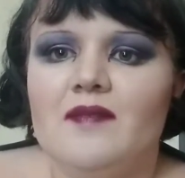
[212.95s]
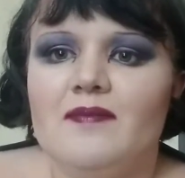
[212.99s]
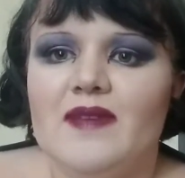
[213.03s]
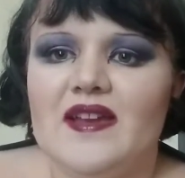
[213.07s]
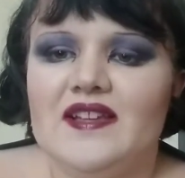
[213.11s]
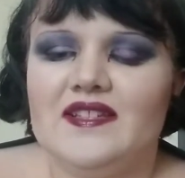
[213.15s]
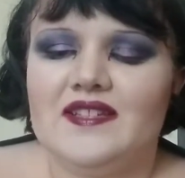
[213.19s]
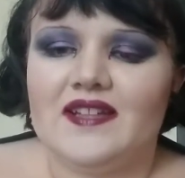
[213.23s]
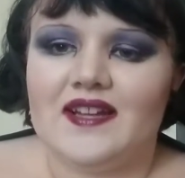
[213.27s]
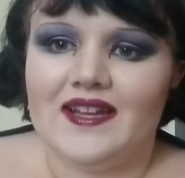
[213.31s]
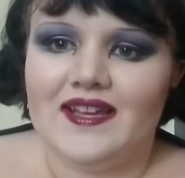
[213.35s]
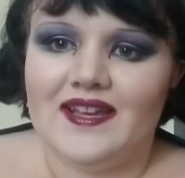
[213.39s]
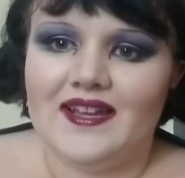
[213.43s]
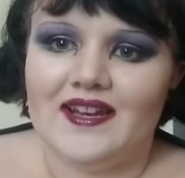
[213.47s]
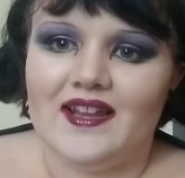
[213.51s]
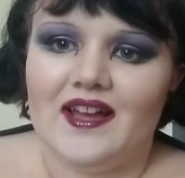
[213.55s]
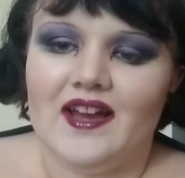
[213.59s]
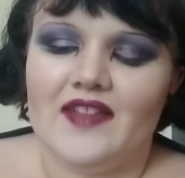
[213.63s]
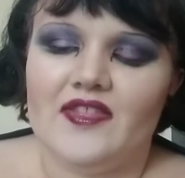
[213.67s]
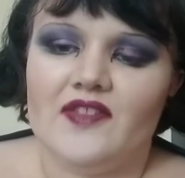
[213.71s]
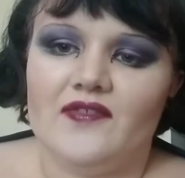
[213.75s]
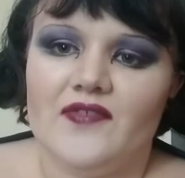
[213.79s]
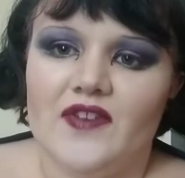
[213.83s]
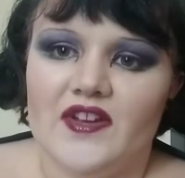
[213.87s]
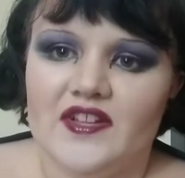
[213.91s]
basically
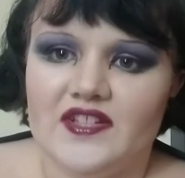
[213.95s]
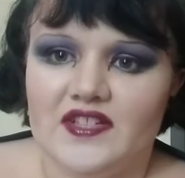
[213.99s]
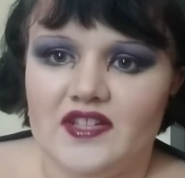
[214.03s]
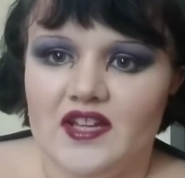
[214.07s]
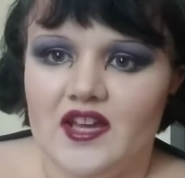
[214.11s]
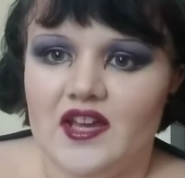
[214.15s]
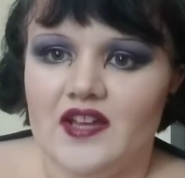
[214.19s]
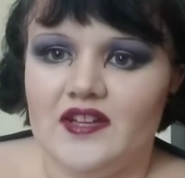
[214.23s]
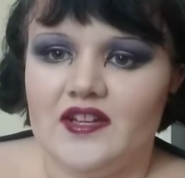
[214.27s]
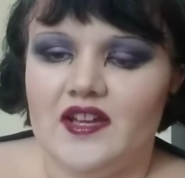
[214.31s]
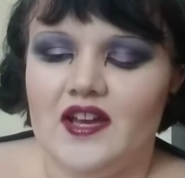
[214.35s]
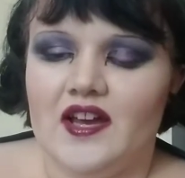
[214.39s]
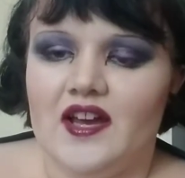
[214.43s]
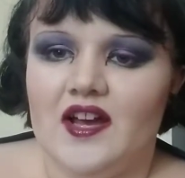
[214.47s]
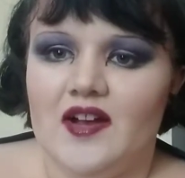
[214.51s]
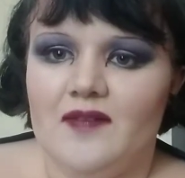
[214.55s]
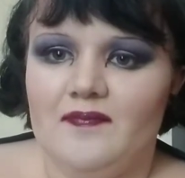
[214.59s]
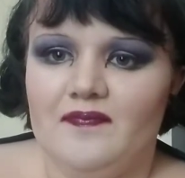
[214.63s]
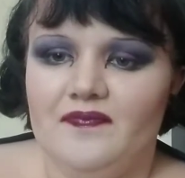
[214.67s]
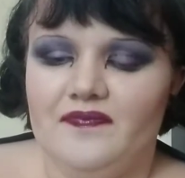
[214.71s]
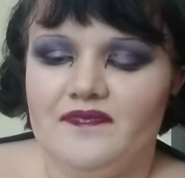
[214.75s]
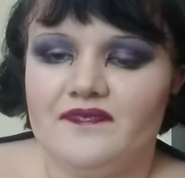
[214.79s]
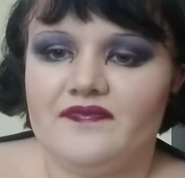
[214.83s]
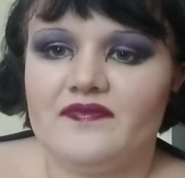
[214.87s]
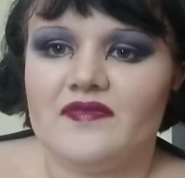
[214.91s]
like the first line
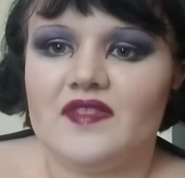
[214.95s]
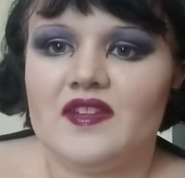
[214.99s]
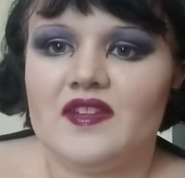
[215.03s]
um,